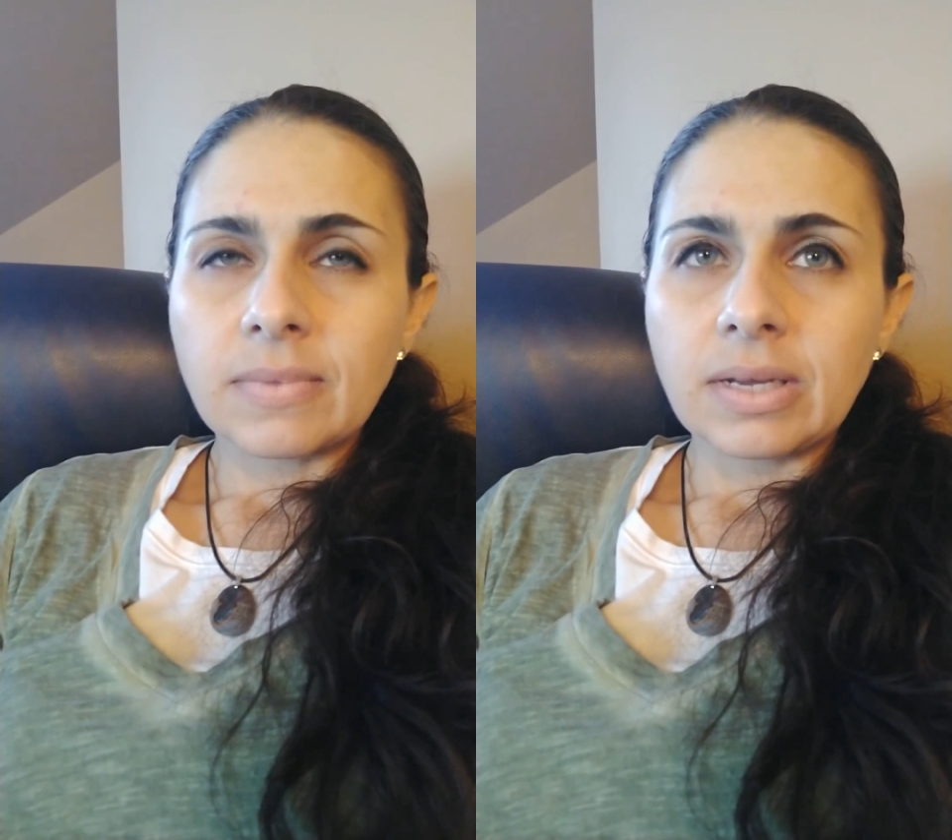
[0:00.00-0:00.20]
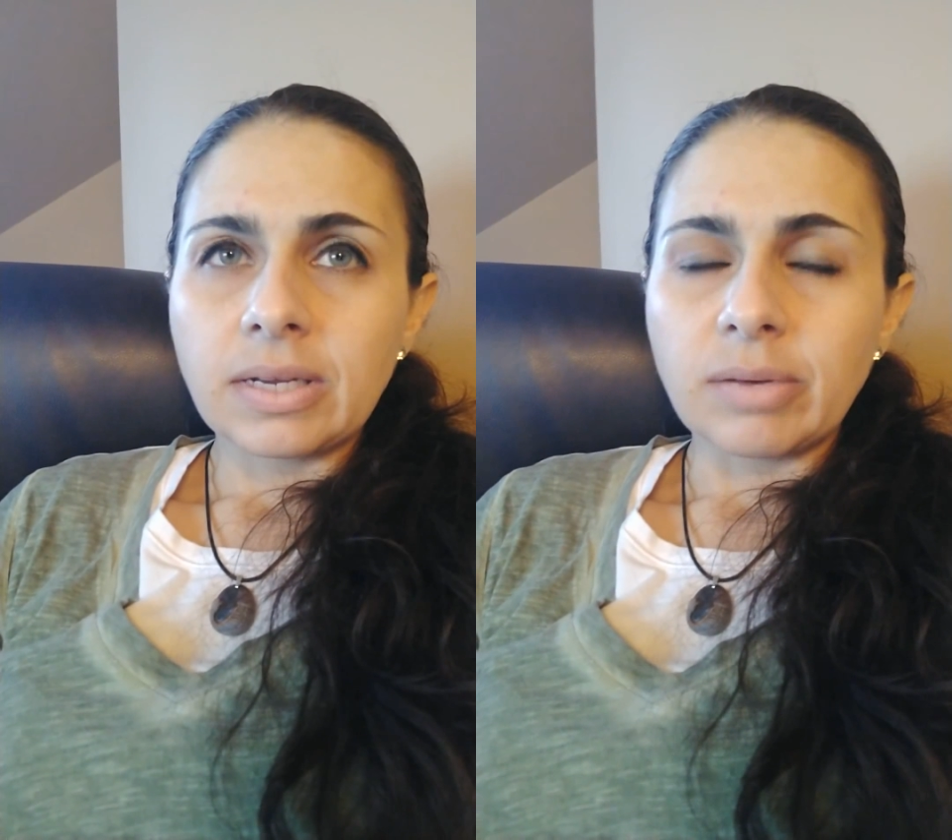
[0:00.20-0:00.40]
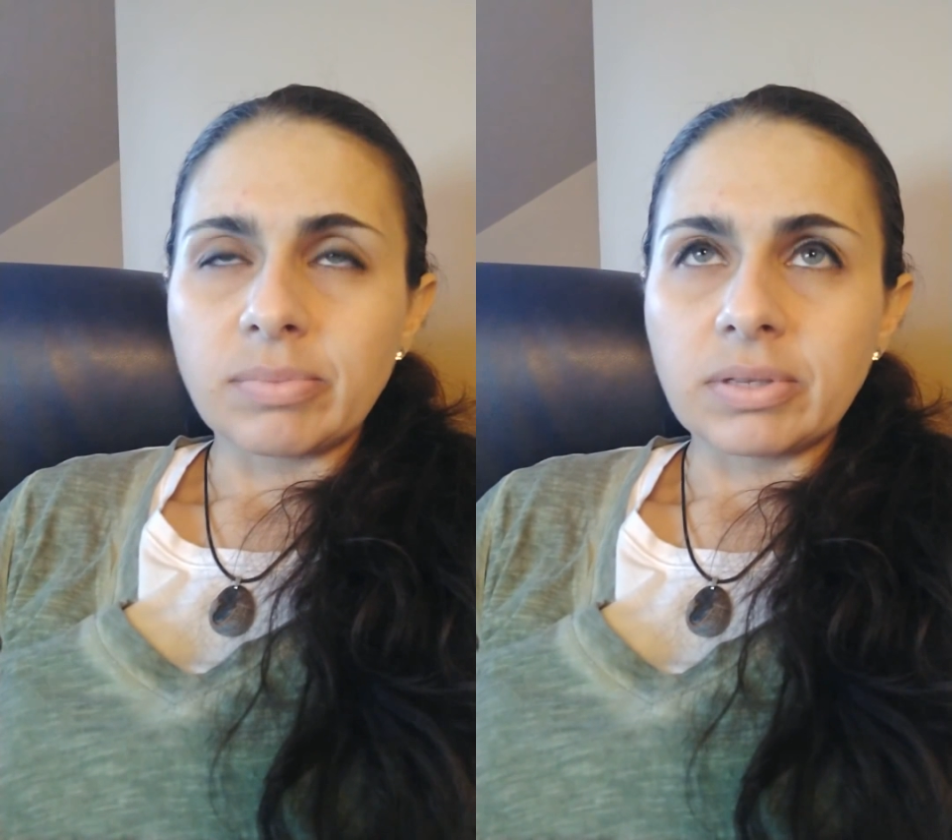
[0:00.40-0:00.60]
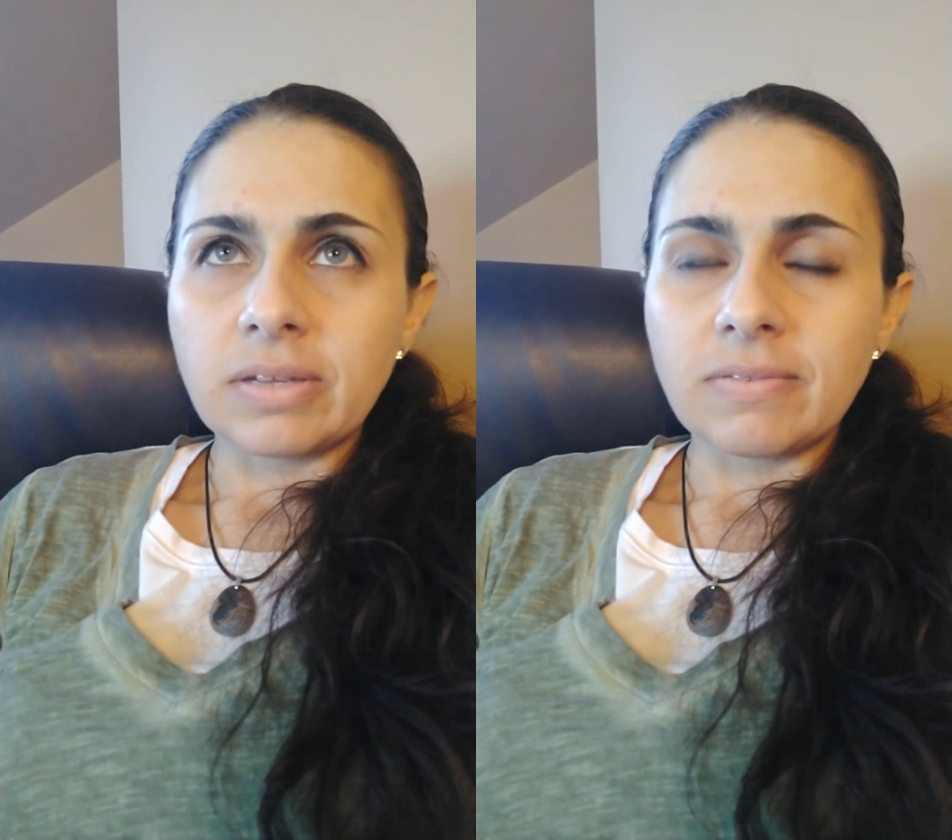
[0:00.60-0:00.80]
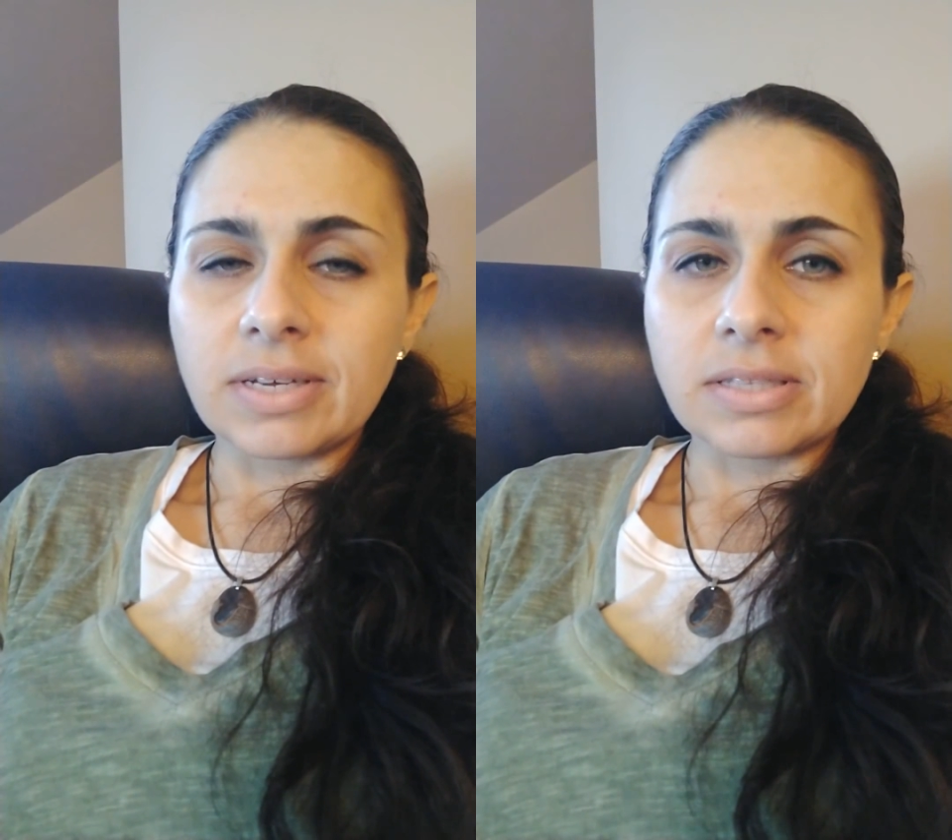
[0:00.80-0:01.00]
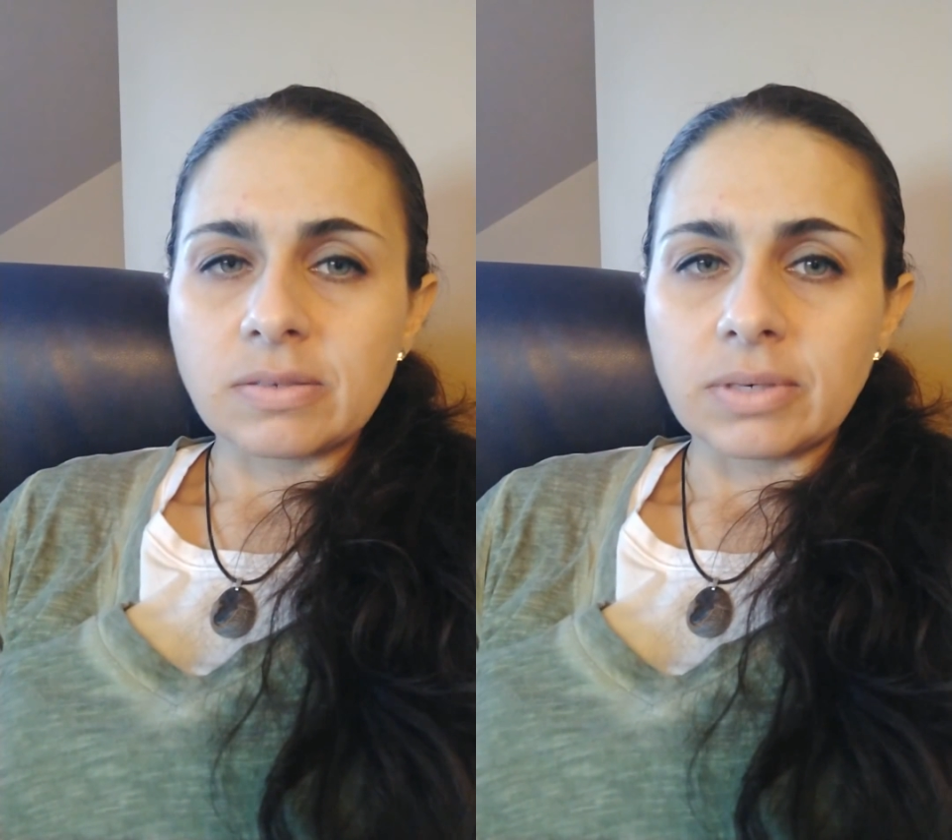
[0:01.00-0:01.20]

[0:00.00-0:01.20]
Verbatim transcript: And I believe that's